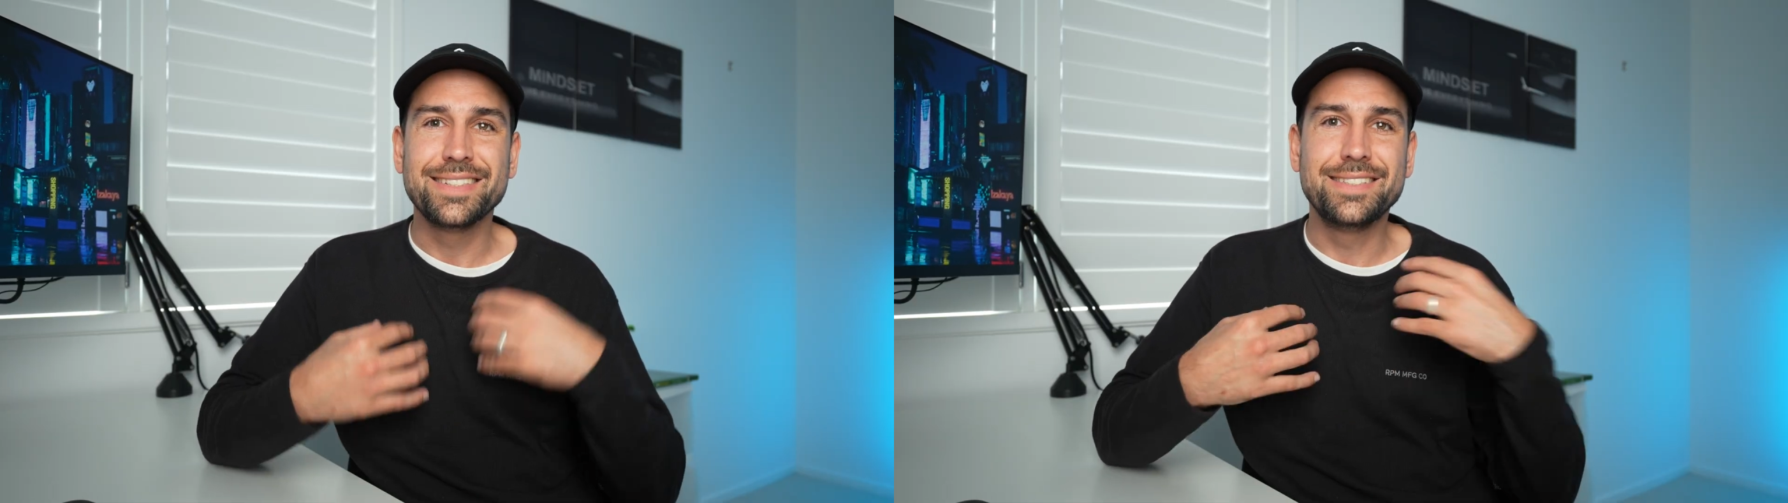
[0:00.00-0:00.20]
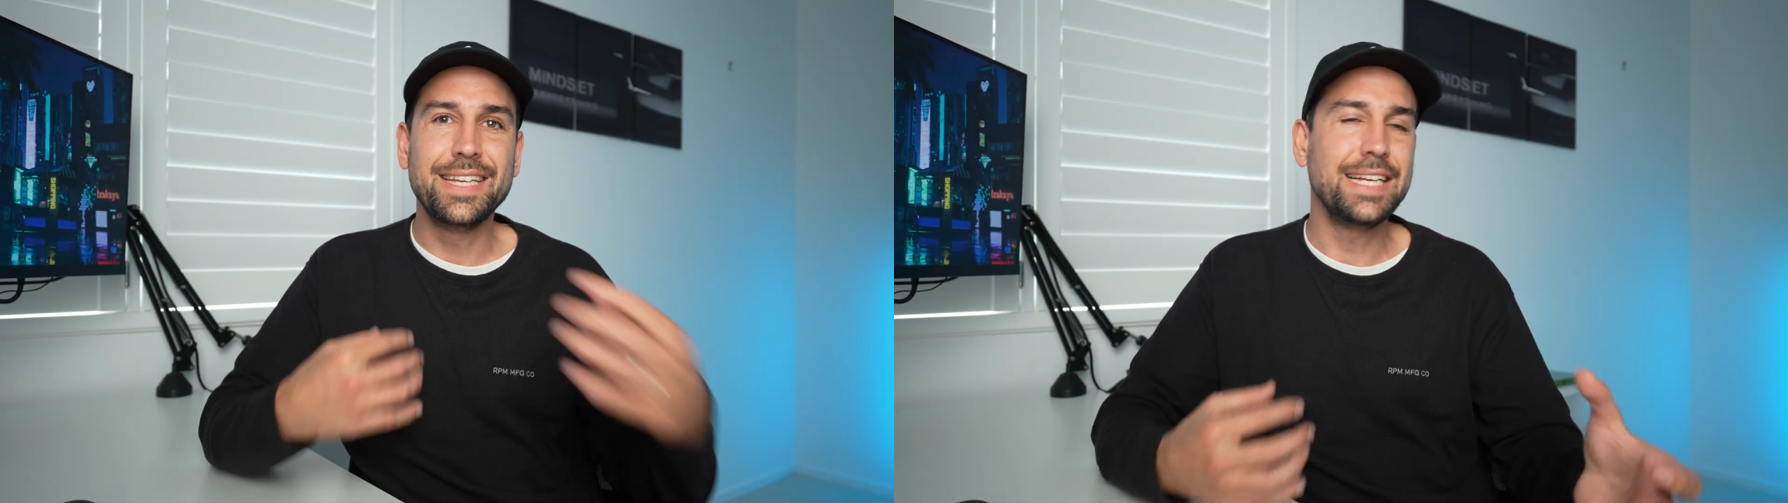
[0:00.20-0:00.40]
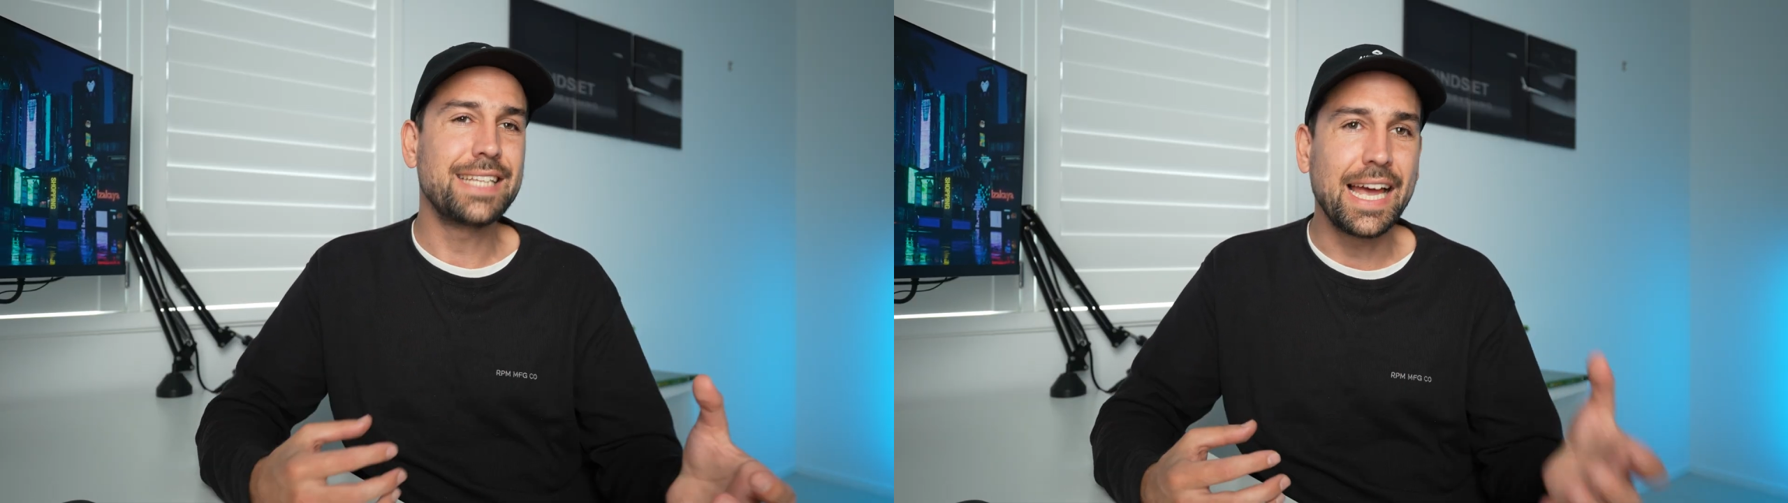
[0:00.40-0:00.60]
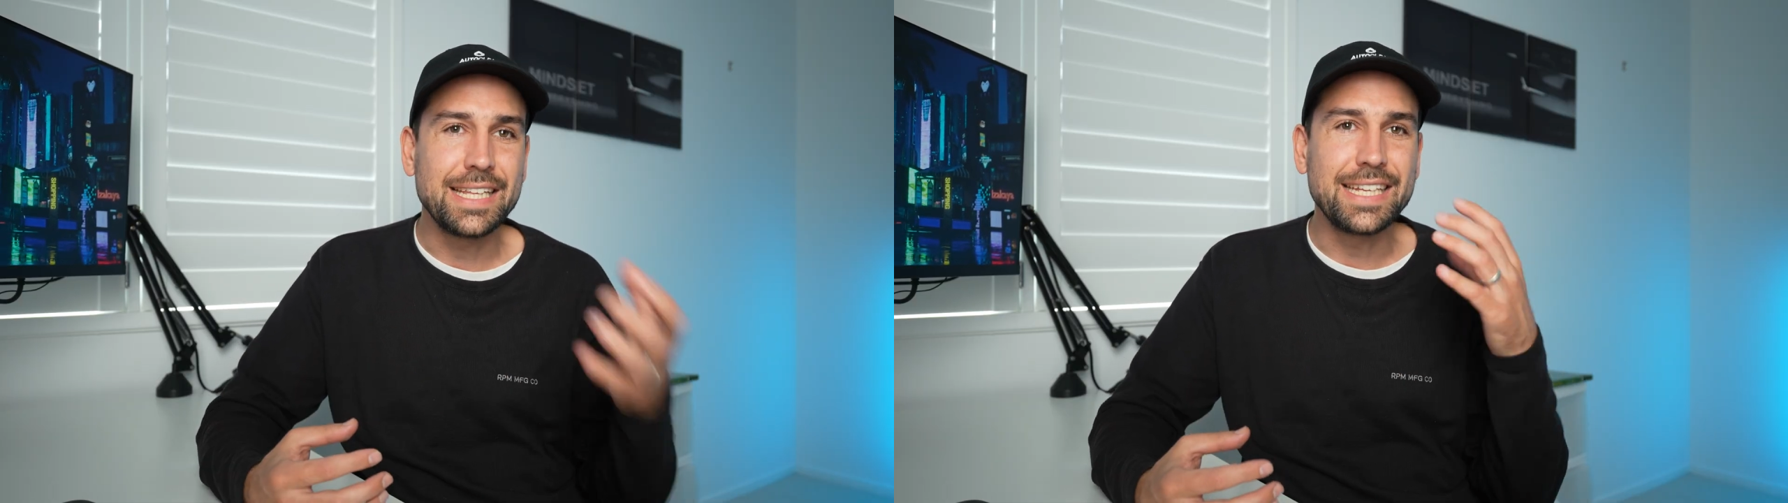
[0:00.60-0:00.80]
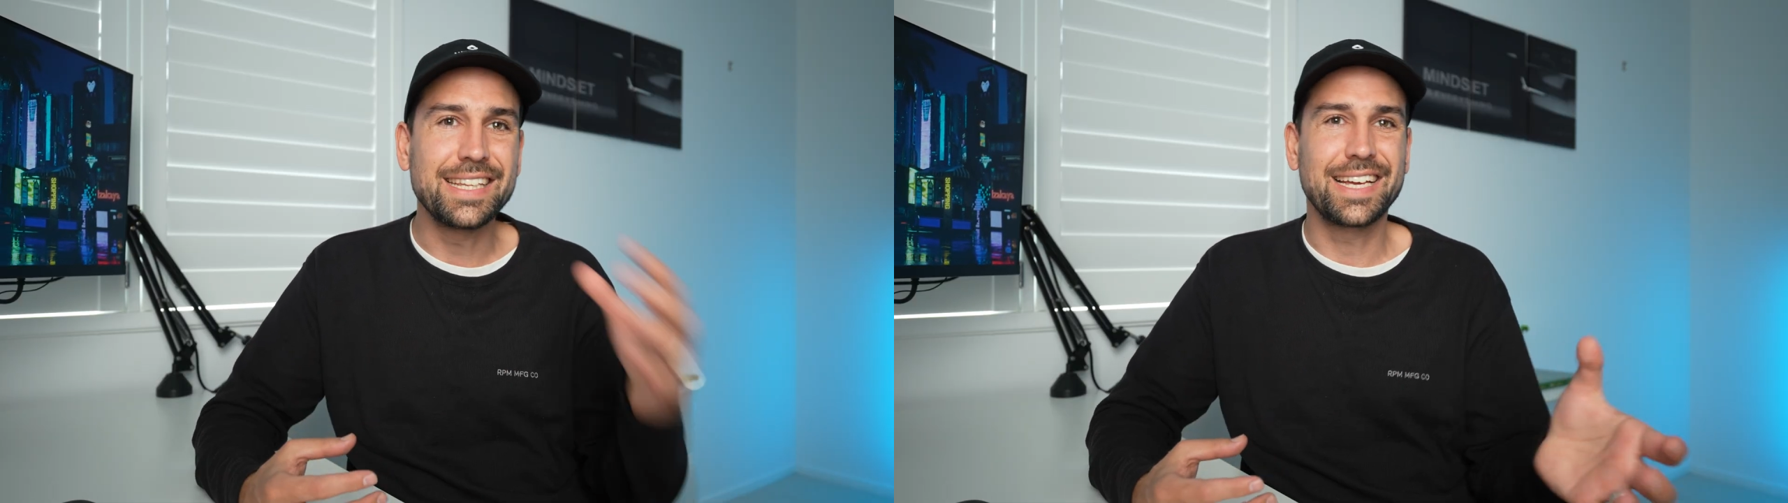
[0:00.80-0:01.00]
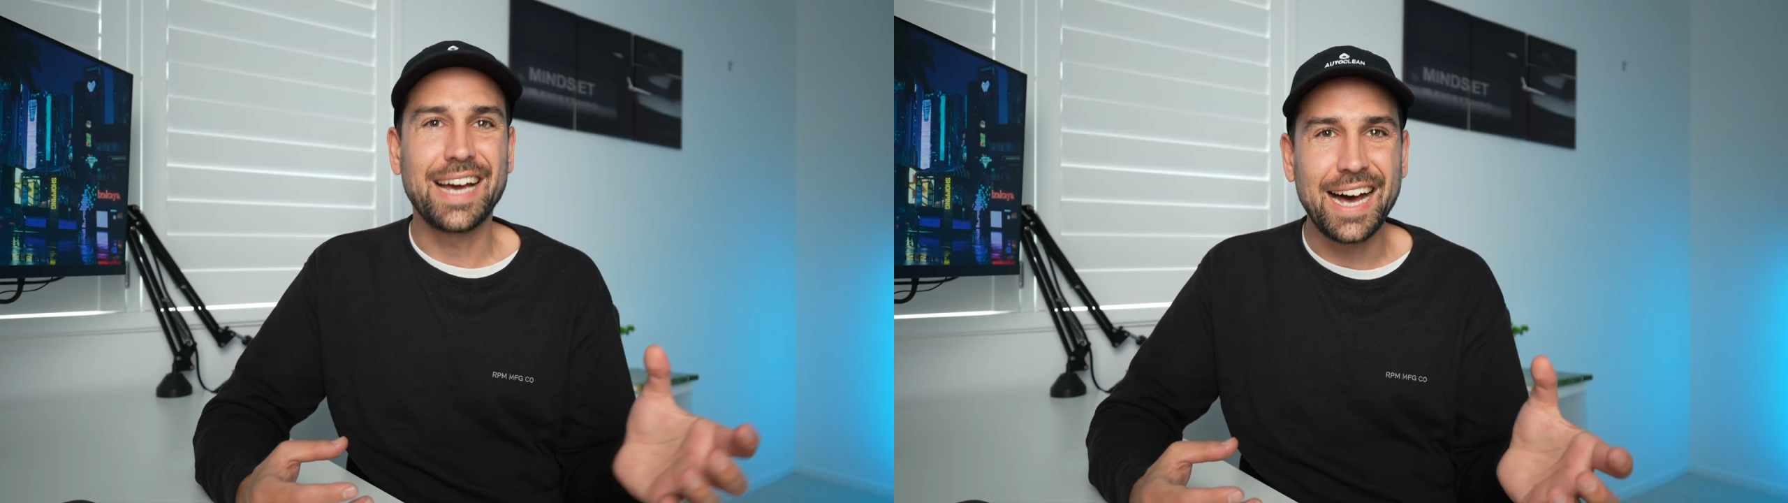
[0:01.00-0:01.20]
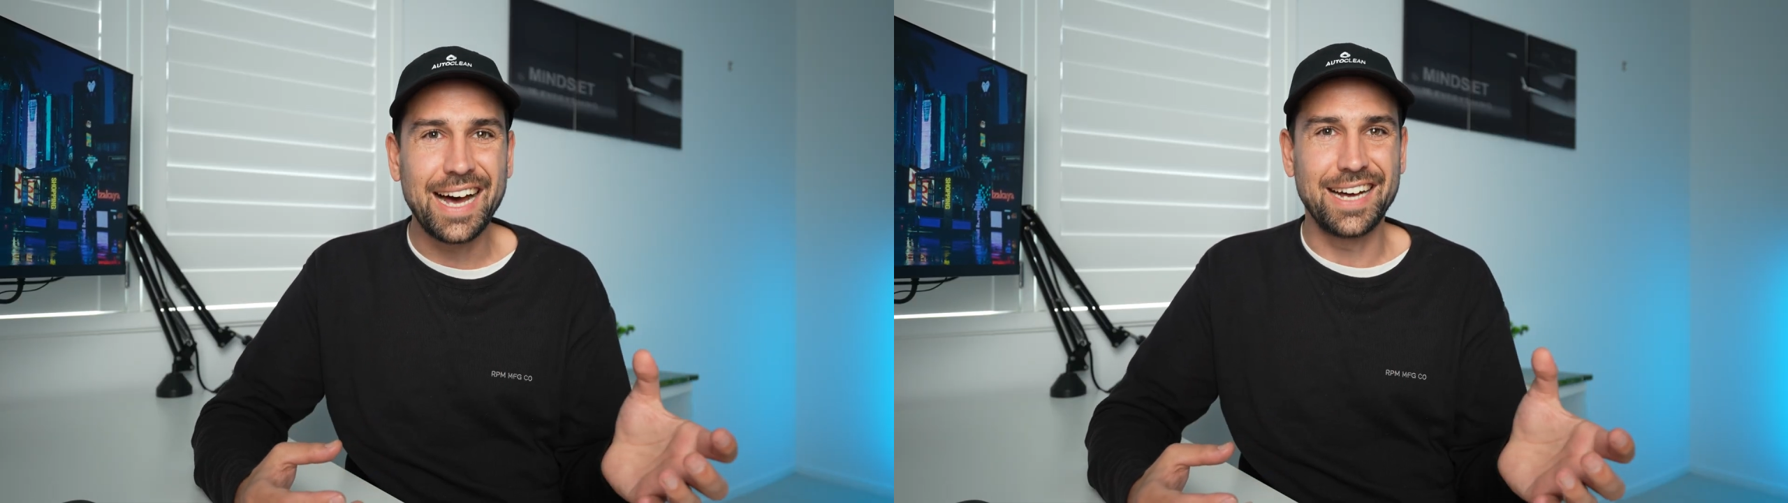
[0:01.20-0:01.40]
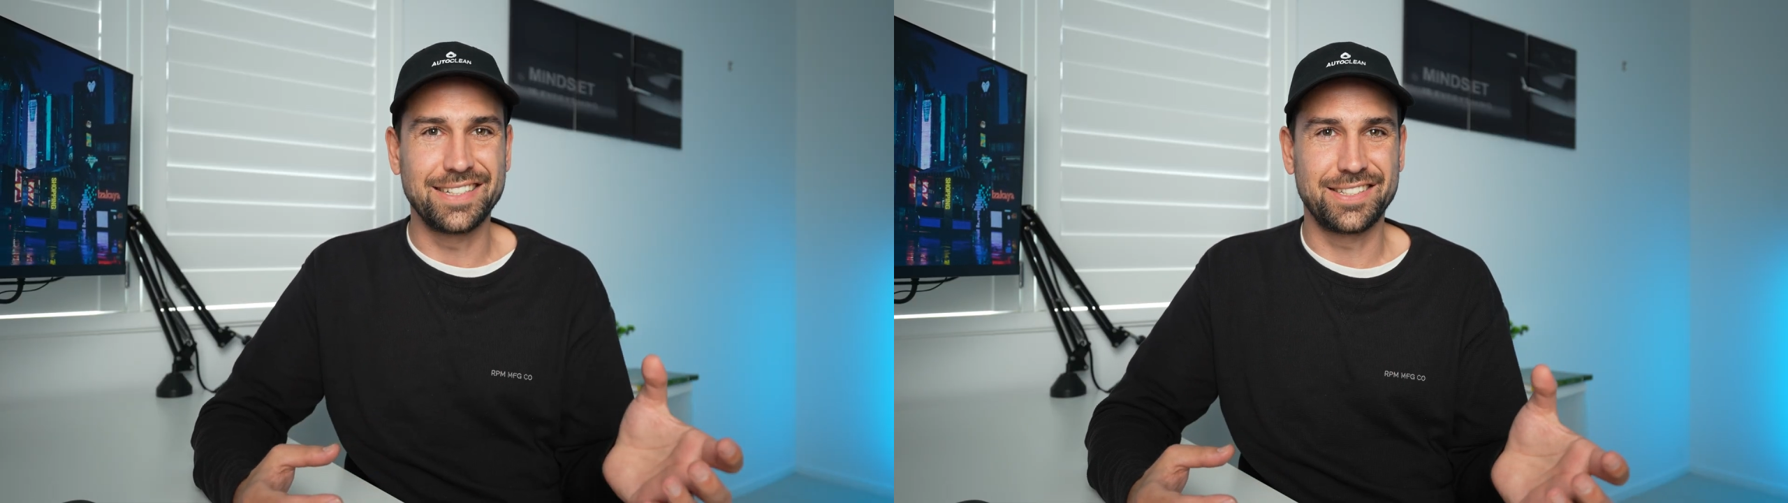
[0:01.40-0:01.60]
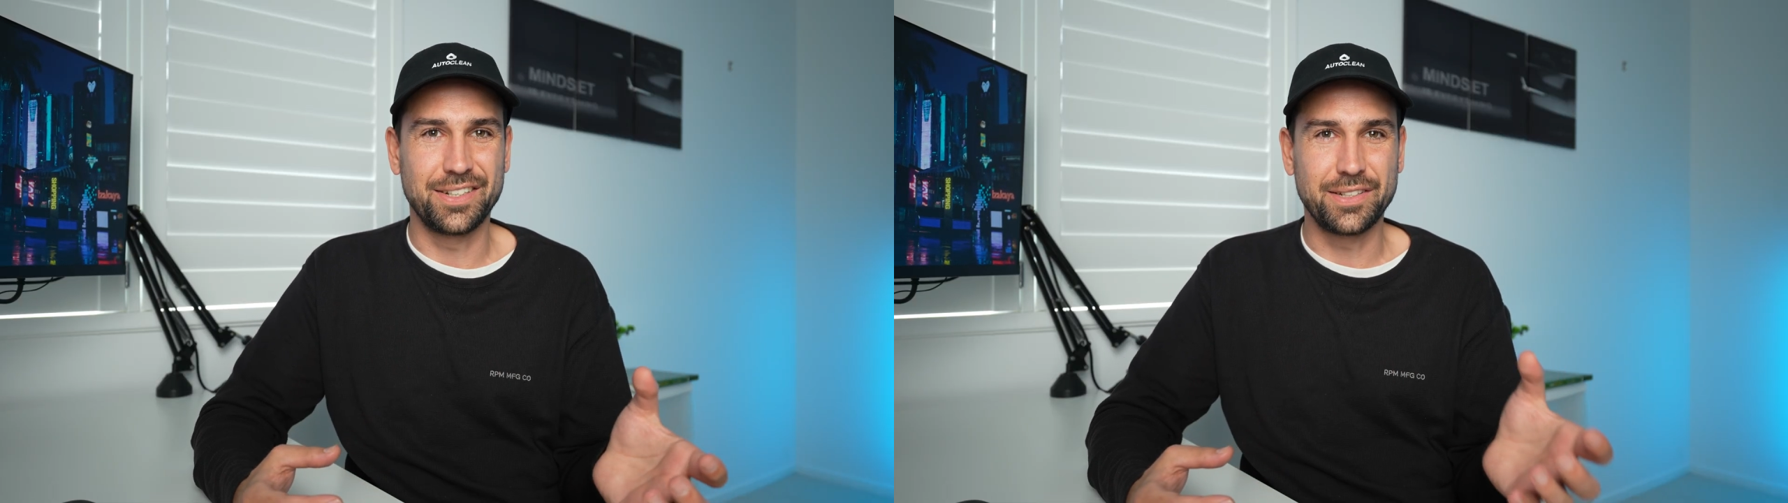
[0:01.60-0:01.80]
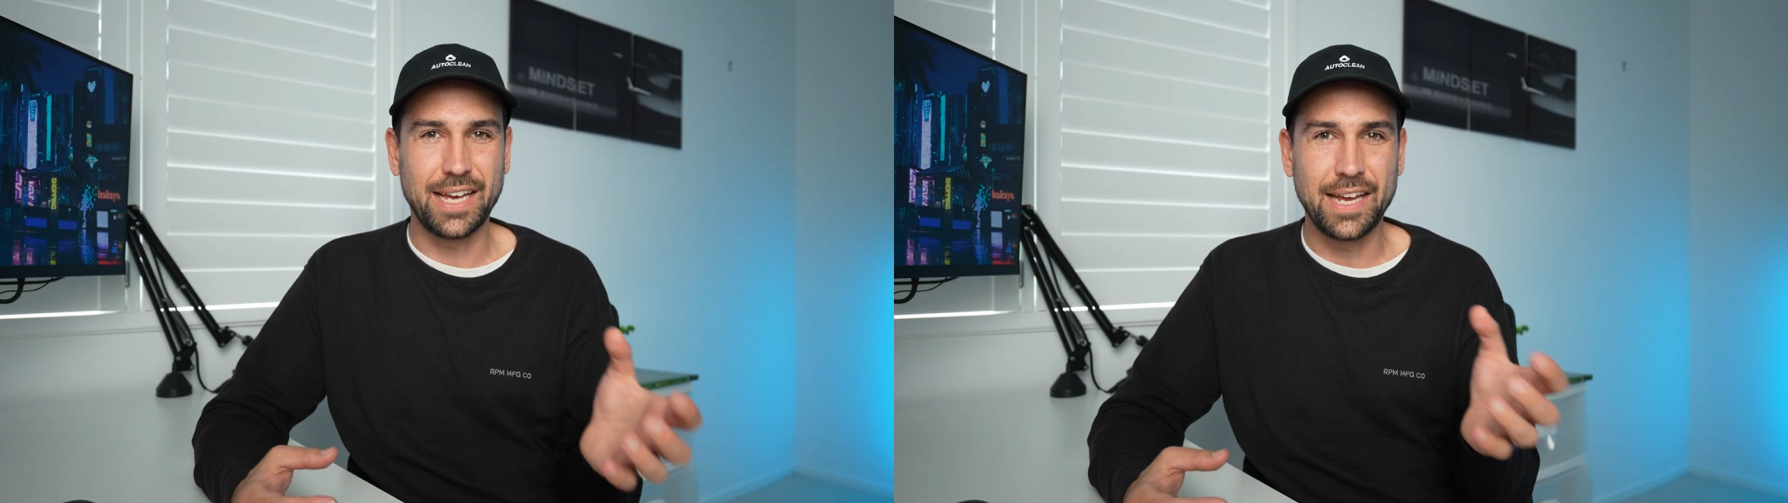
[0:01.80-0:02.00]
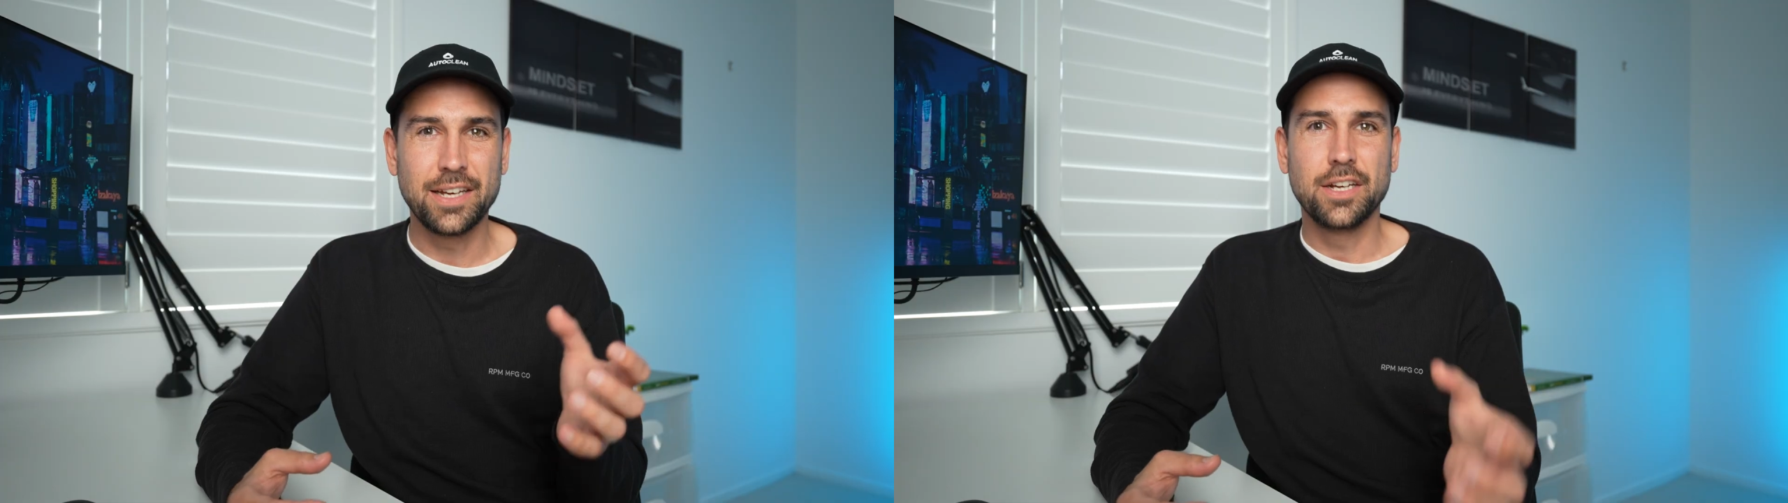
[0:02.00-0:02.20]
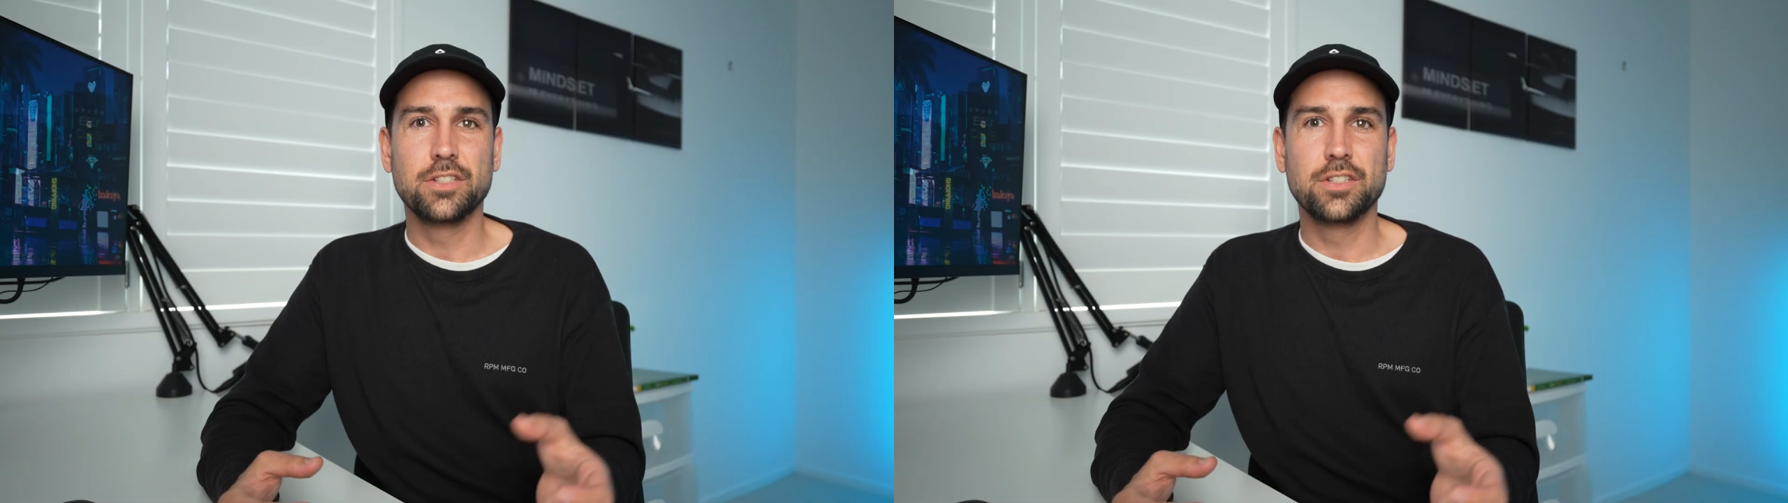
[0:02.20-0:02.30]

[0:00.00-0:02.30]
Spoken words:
detailing the cars. Okay.